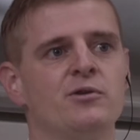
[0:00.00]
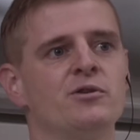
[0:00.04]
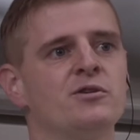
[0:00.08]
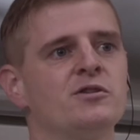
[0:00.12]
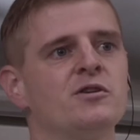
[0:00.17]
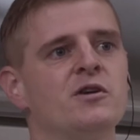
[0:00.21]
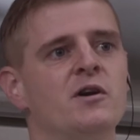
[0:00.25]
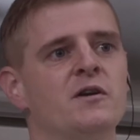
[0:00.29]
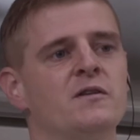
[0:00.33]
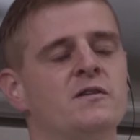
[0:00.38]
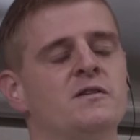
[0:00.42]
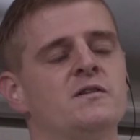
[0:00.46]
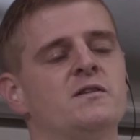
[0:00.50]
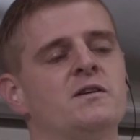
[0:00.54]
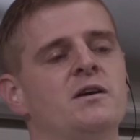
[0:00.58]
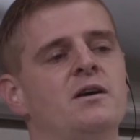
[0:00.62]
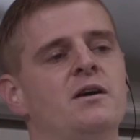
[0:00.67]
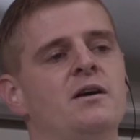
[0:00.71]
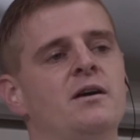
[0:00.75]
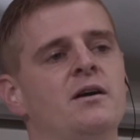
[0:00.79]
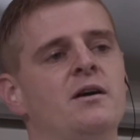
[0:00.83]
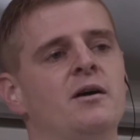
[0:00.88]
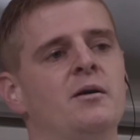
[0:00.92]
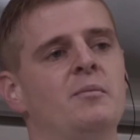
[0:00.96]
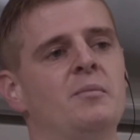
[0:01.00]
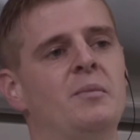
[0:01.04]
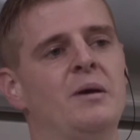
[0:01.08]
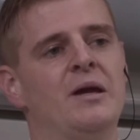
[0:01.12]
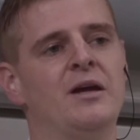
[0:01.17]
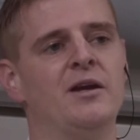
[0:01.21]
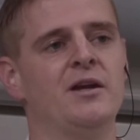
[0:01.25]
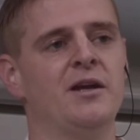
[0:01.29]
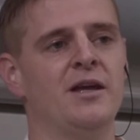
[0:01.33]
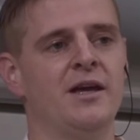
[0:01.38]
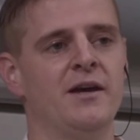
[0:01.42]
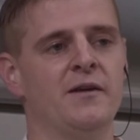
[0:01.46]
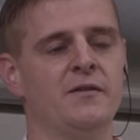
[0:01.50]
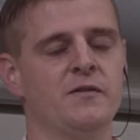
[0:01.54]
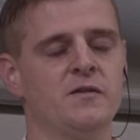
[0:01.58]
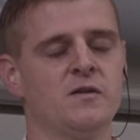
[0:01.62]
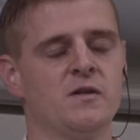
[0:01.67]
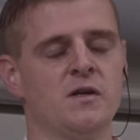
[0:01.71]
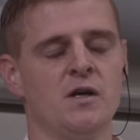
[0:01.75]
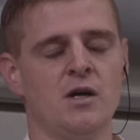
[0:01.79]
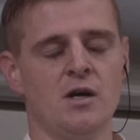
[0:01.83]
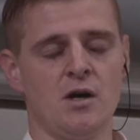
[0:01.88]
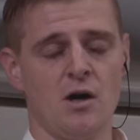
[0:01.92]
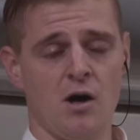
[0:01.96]
cut in the end.
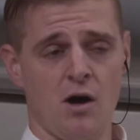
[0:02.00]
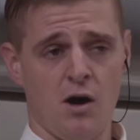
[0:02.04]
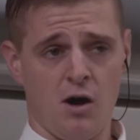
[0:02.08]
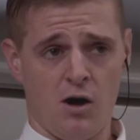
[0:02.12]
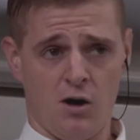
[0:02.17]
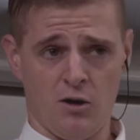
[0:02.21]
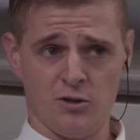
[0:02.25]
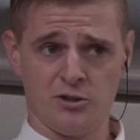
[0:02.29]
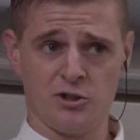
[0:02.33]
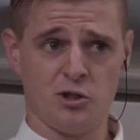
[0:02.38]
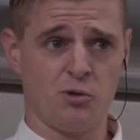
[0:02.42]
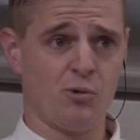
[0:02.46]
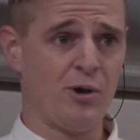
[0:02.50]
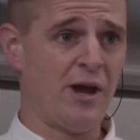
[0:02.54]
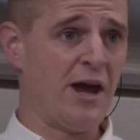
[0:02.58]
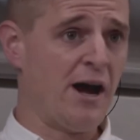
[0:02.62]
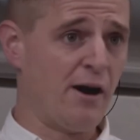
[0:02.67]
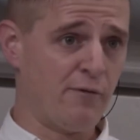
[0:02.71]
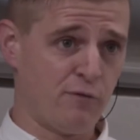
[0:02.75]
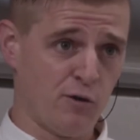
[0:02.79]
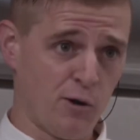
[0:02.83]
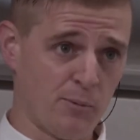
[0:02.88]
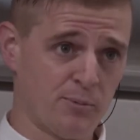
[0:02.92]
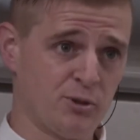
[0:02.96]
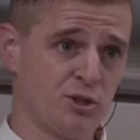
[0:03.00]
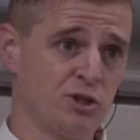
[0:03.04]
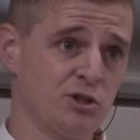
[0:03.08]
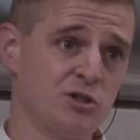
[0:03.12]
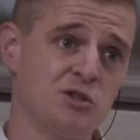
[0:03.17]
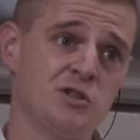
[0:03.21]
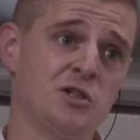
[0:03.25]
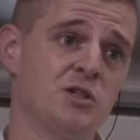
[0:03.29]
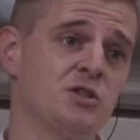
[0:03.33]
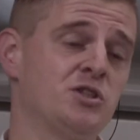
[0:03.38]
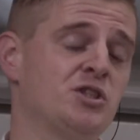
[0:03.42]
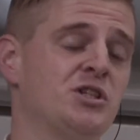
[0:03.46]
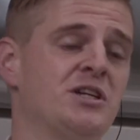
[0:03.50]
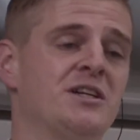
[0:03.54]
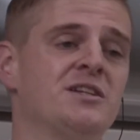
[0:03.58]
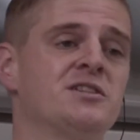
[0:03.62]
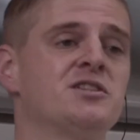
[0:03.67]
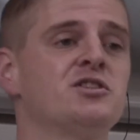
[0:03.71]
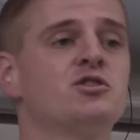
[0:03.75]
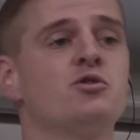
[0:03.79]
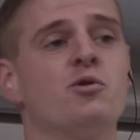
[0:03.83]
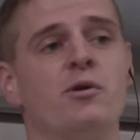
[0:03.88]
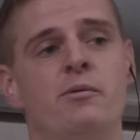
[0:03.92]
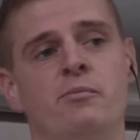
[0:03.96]
Also, we have options such as
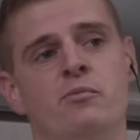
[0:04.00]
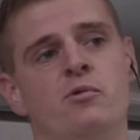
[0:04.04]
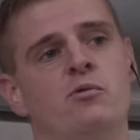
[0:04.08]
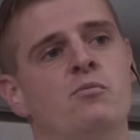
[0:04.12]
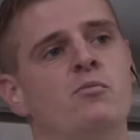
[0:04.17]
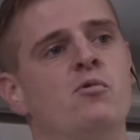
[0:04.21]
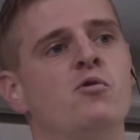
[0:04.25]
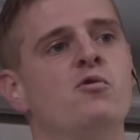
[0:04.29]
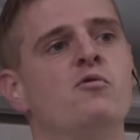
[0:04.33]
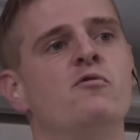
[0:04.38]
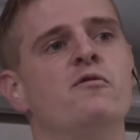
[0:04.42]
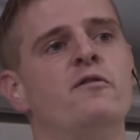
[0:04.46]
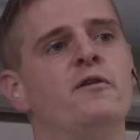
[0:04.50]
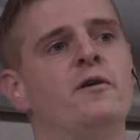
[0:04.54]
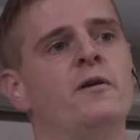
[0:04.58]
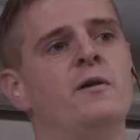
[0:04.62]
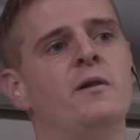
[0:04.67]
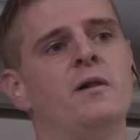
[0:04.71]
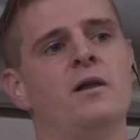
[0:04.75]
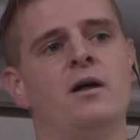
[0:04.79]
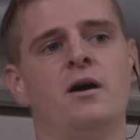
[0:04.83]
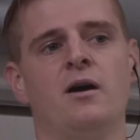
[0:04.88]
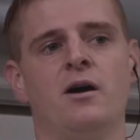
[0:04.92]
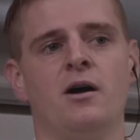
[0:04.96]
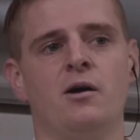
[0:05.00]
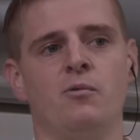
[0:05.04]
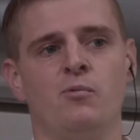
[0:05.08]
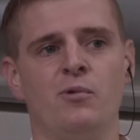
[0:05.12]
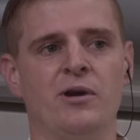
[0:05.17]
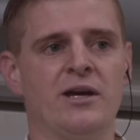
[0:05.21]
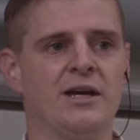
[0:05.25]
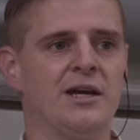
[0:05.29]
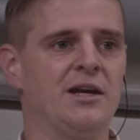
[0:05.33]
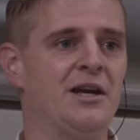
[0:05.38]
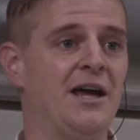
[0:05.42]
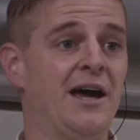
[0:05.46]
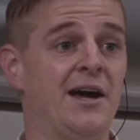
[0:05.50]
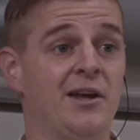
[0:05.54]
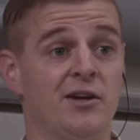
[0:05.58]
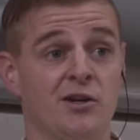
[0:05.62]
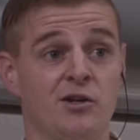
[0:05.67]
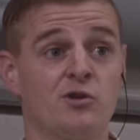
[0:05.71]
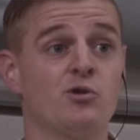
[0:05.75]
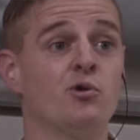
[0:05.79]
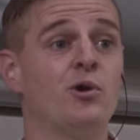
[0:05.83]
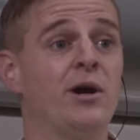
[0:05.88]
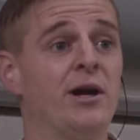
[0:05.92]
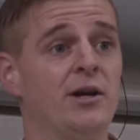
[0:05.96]
trim removal. We can add a
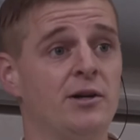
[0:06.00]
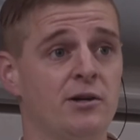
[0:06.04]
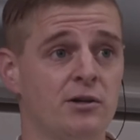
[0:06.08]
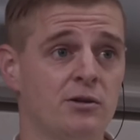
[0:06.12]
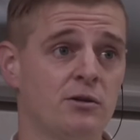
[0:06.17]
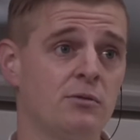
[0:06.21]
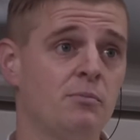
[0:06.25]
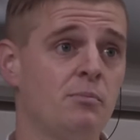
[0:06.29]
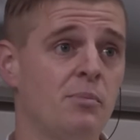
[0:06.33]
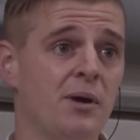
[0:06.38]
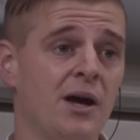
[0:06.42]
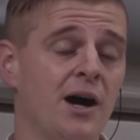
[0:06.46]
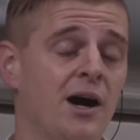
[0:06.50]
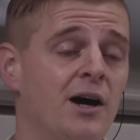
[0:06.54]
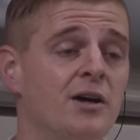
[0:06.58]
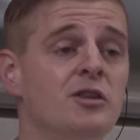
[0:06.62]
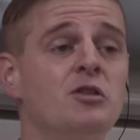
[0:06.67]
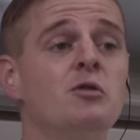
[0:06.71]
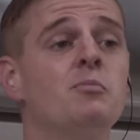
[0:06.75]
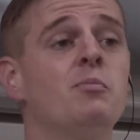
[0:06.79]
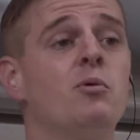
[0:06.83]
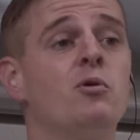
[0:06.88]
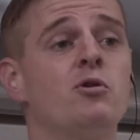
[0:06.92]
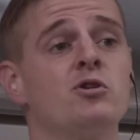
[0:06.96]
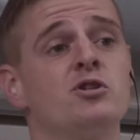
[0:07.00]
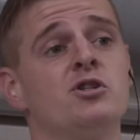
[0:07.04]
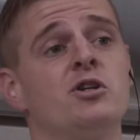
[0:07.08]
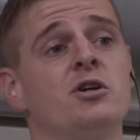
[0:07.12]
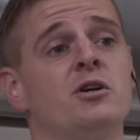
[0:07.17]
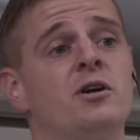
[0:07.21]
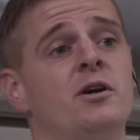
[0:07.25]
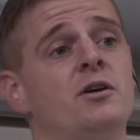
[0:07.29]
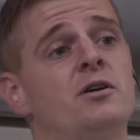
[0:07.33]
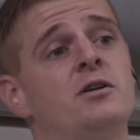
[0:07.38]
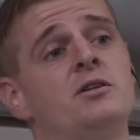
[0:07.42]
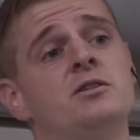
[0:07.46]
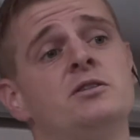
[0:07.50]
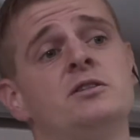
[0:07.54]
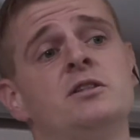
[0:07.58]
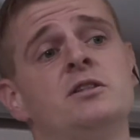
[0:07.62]
grater behind the portion cutters